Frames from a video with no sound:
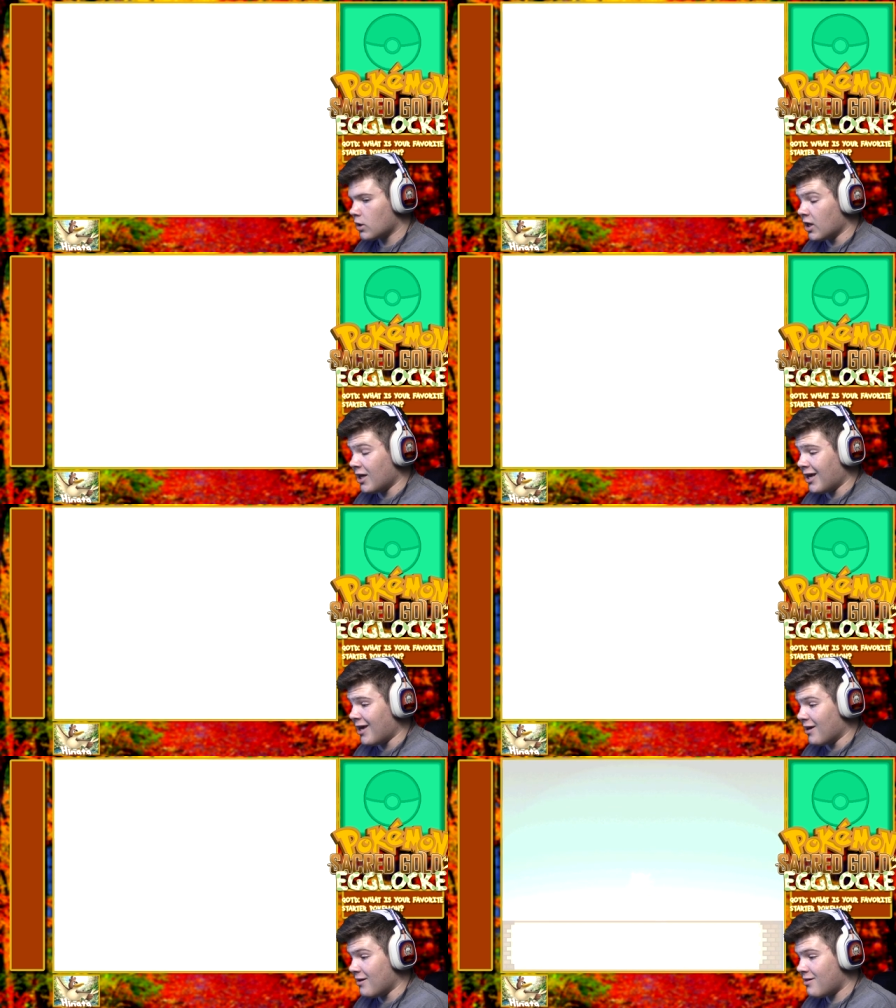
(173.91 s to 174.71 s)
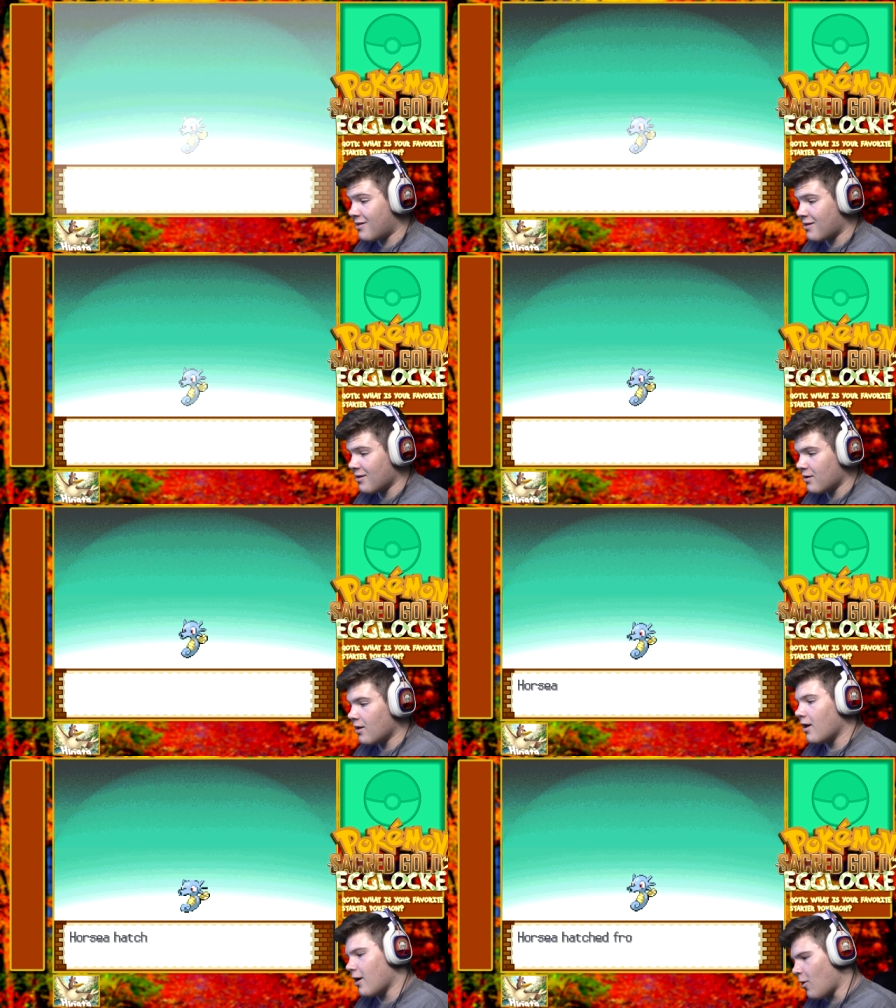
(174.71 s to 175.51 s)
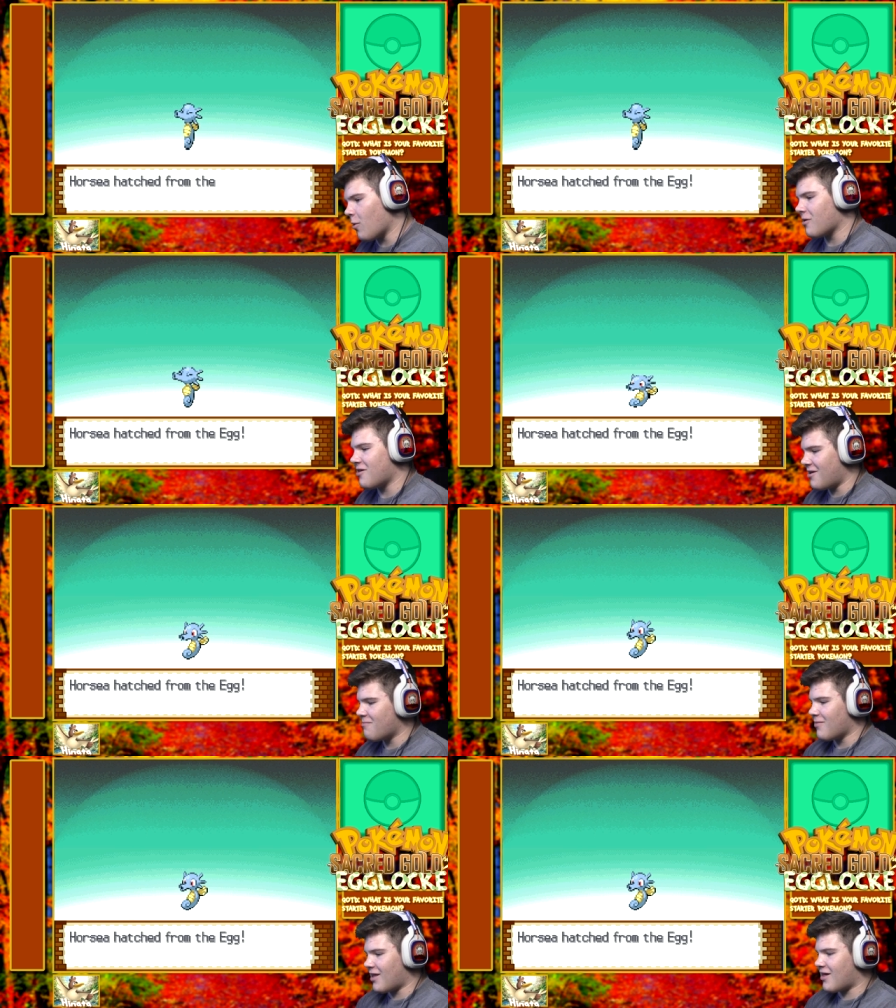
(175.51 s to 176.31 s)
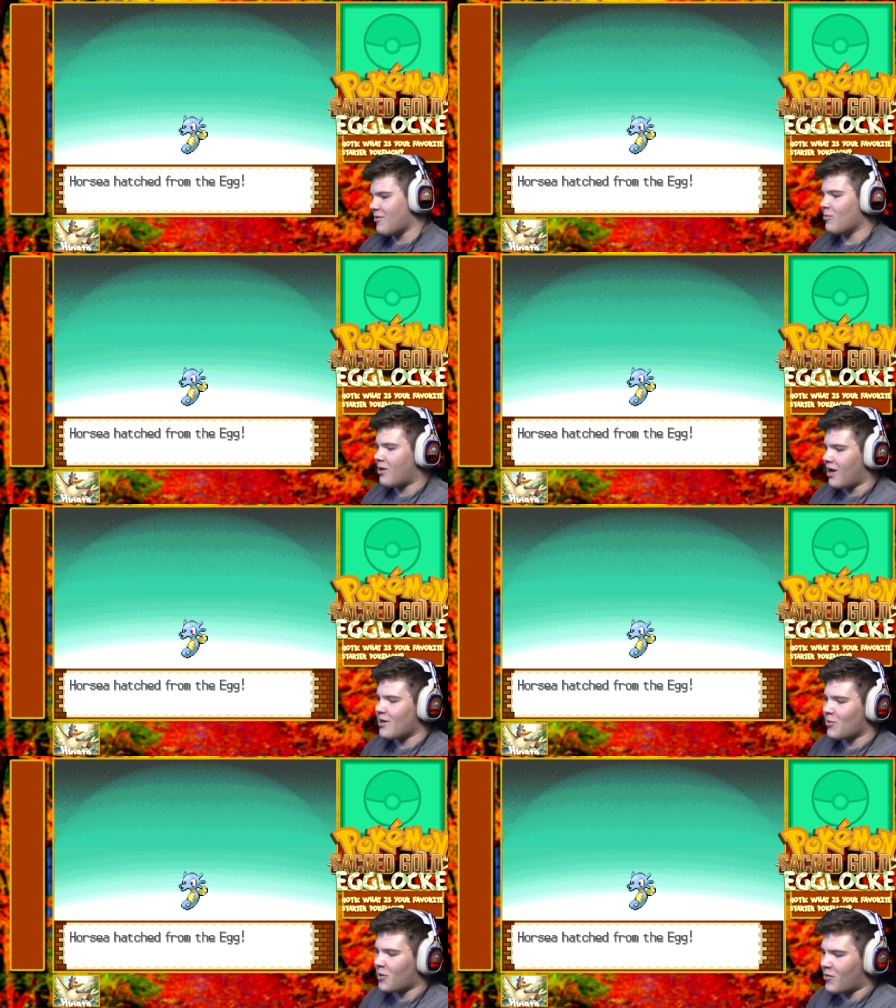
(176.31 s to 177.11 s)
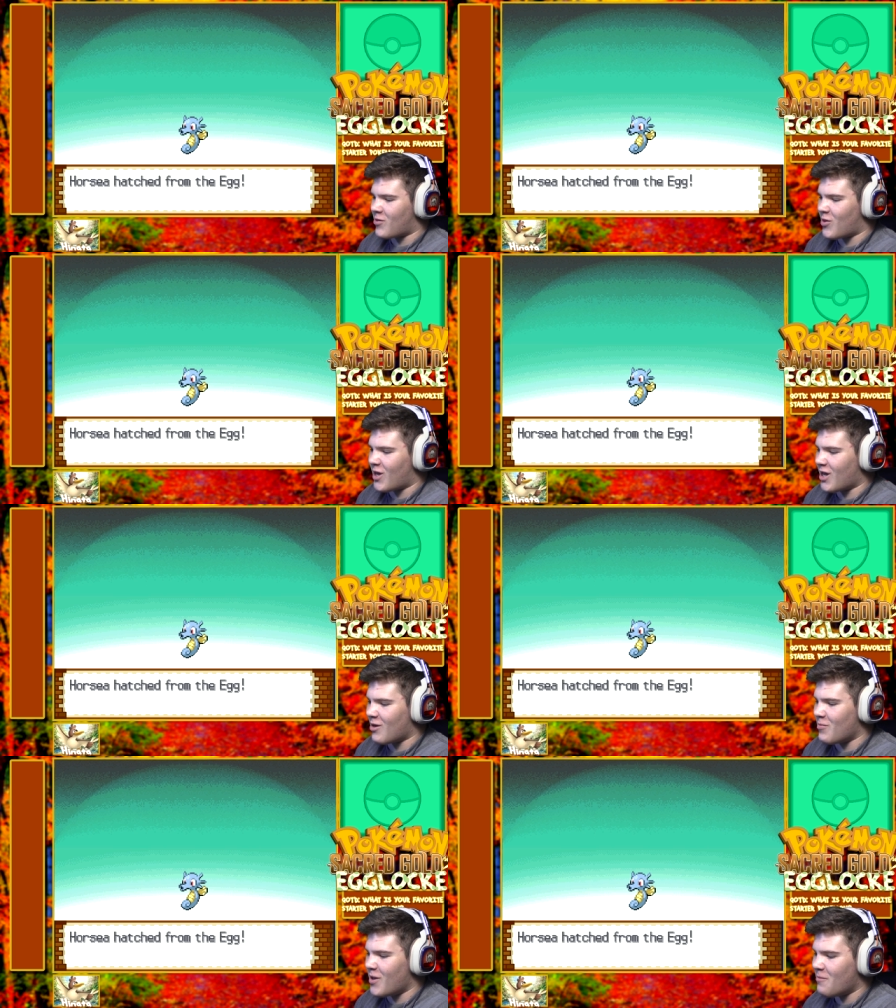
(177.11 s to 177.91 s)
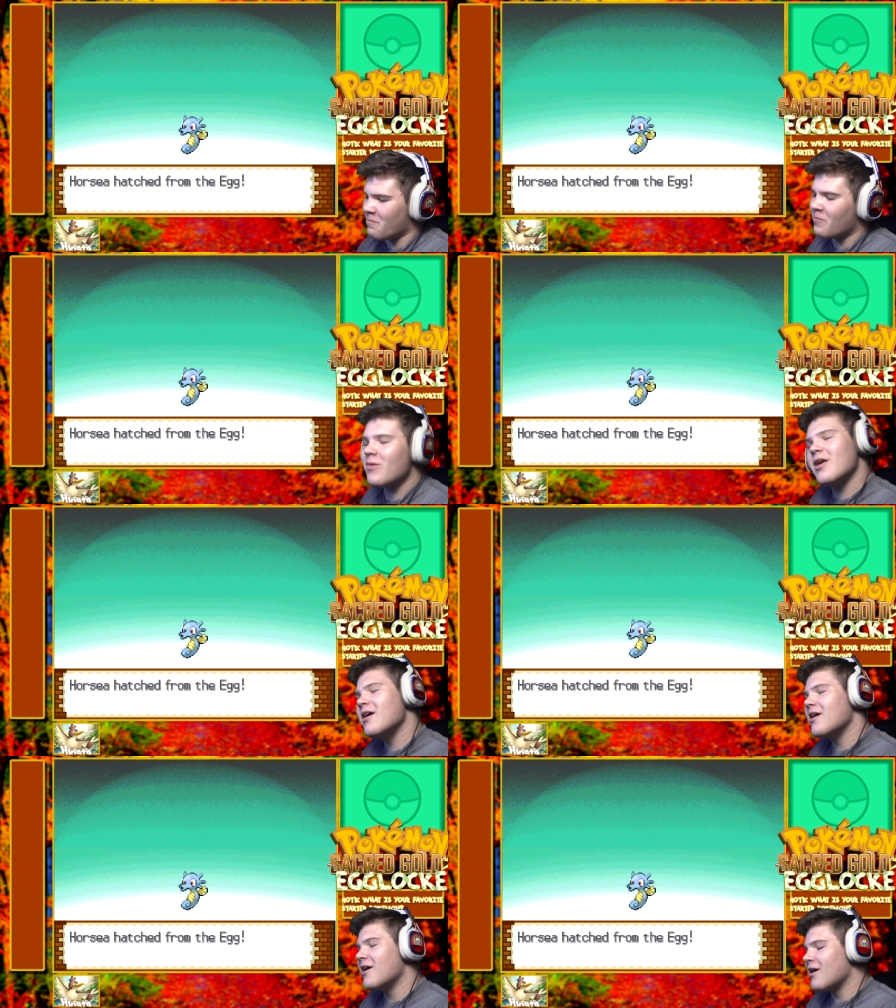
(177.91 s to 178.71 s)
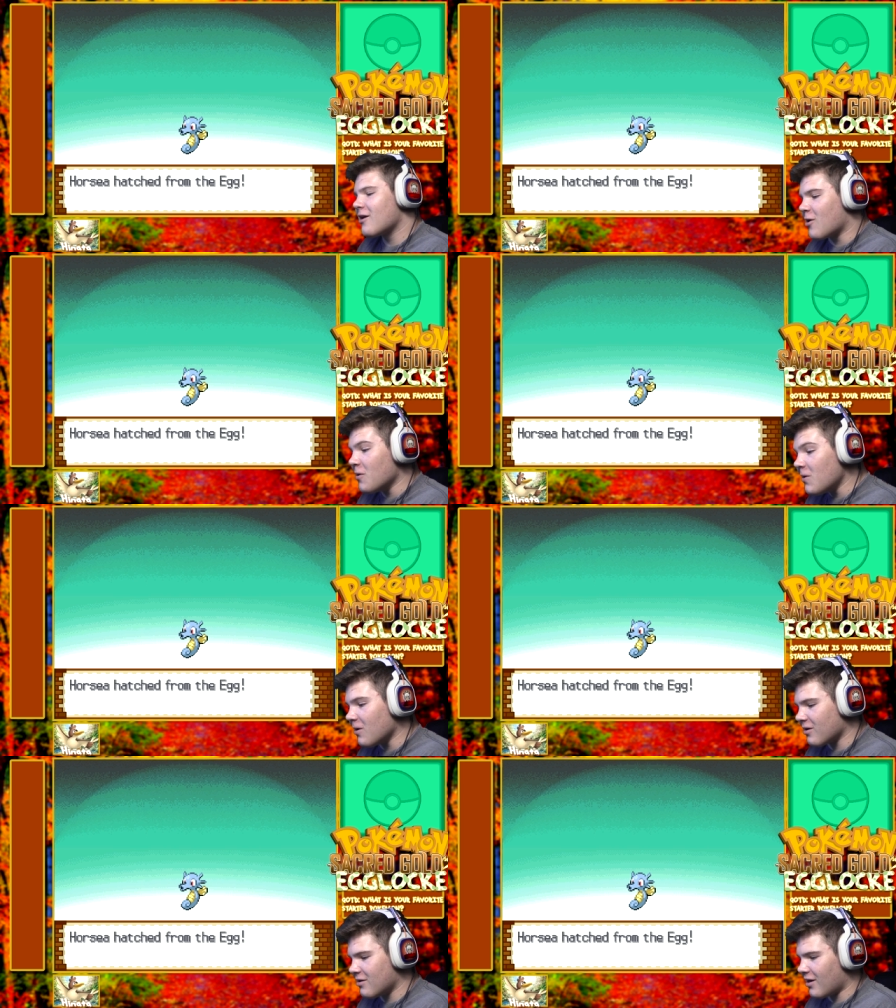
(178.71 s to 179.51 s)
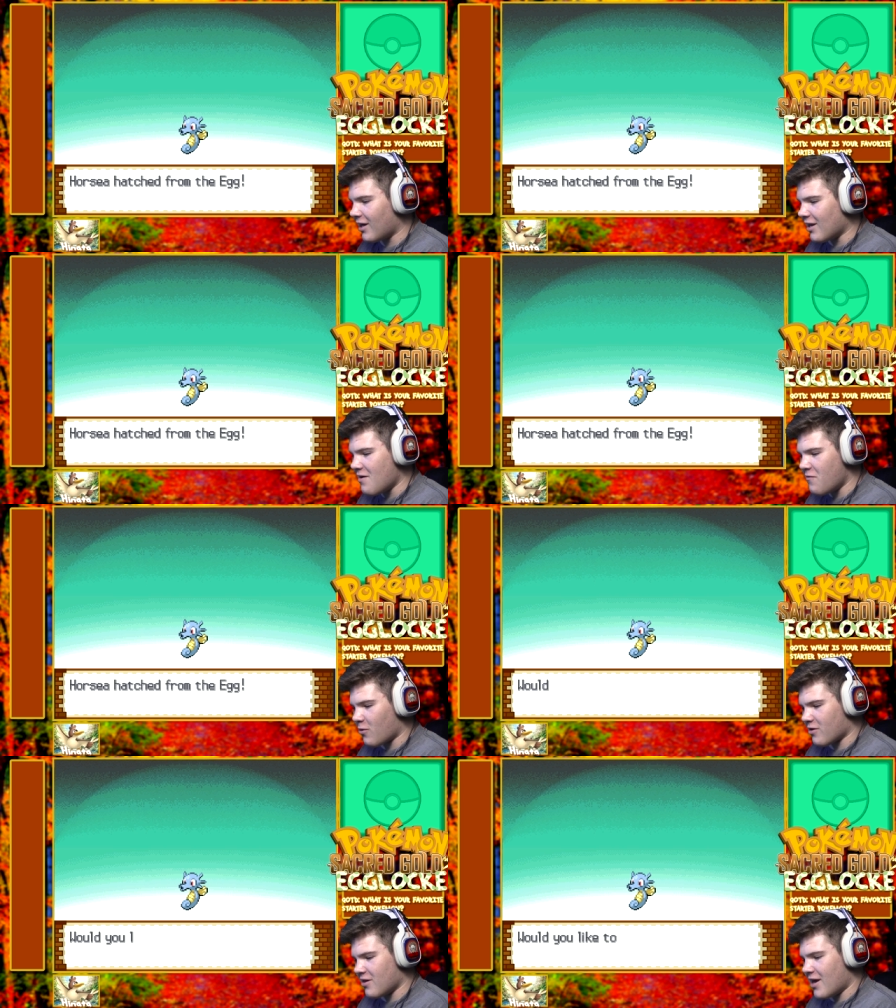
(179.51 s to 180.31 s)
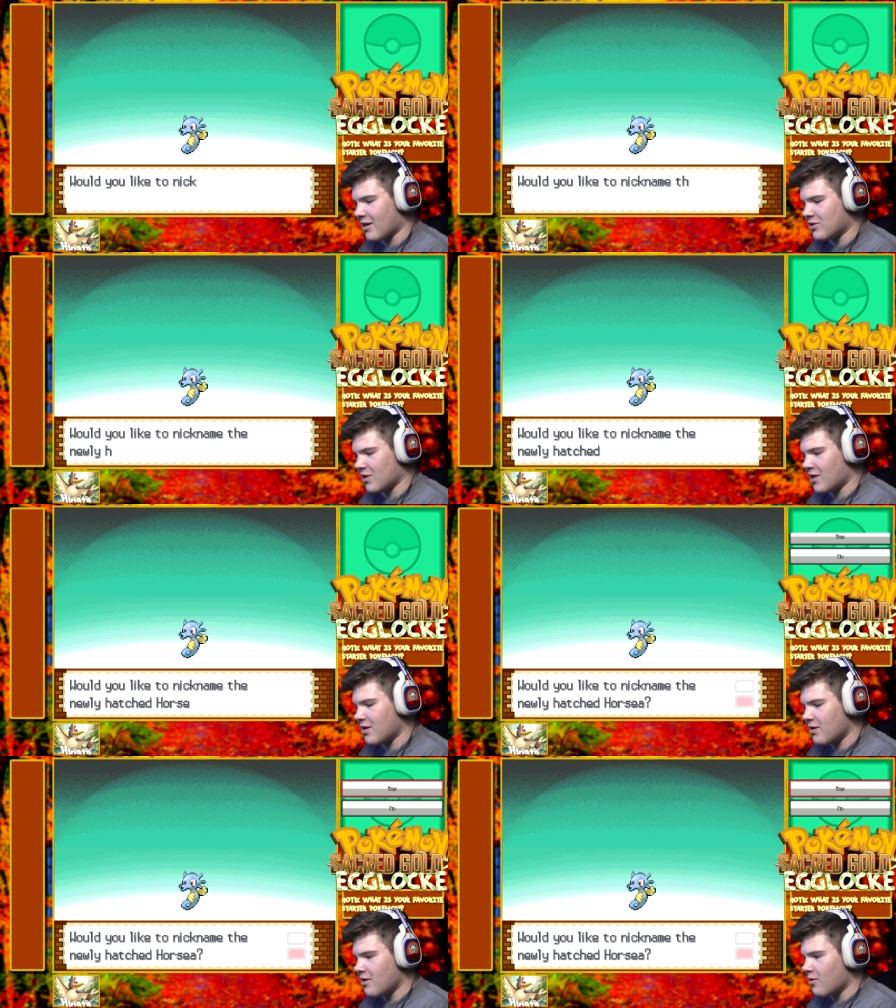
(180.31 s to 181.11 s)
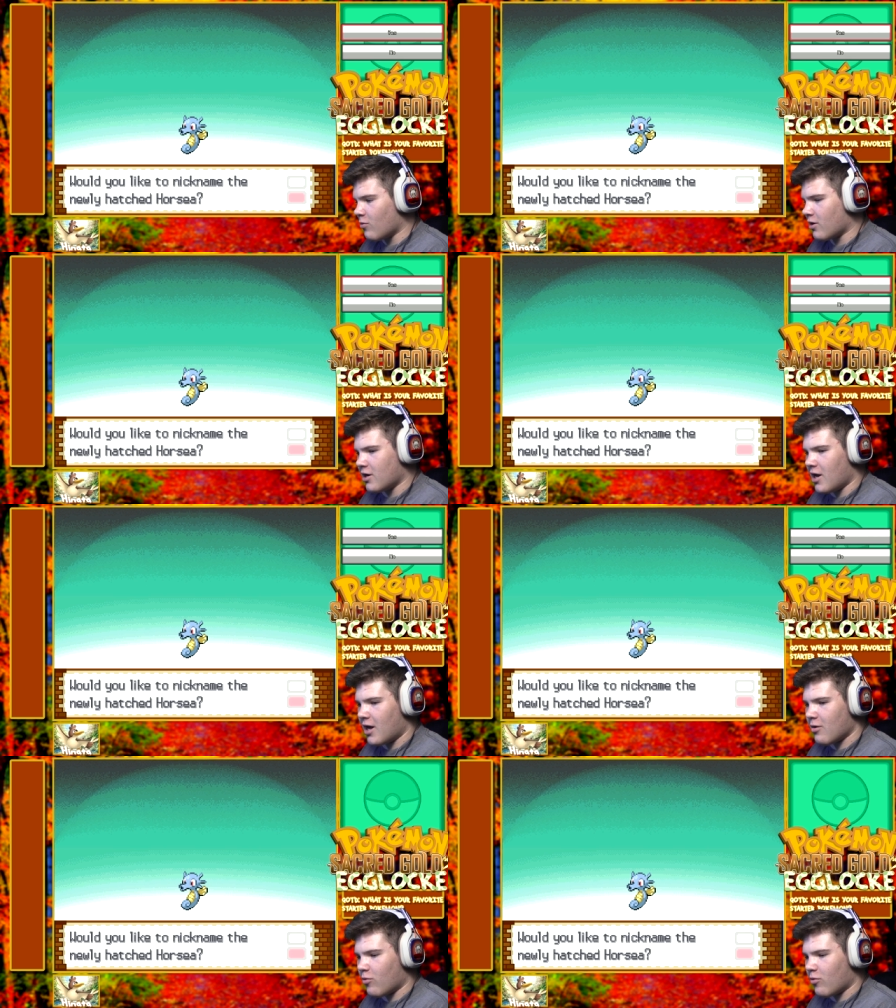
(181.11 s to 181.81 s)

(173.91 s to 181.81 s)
It is a Horsea. That's kind of what I was thinking it'd be. Cool. I love Horsea actually. We're gonna name.